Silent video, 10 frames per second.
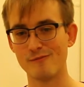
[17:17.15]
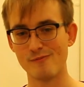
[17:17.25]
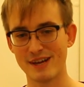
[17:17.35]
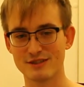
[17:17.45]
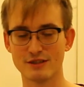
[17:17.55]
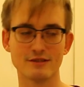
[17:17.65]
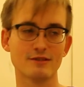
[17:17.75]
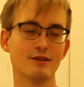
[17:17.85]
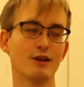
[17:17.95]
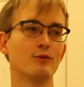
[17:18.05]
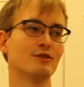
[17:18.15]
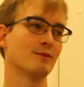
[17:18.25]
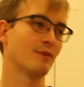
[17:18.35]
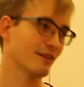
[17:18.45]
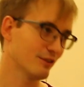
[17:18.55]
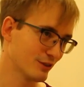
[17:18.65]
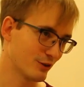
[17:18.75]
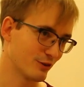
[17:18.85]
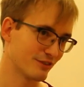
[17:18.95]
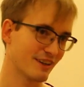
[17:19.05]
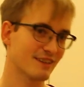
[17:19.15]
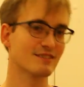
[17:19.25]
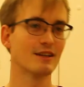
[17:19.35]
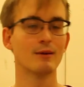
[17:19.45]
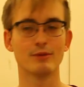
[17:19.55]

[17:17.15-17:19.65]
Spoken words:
measures which depend on the context,